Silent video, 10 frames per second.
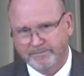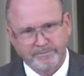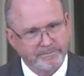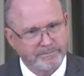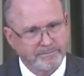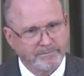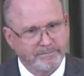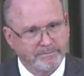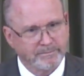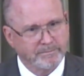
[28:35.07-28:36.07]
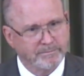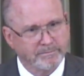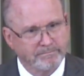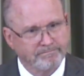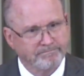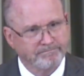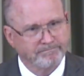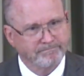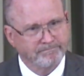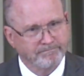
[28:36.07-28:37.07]

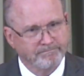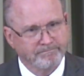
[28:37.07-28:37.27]
Nobody speaks.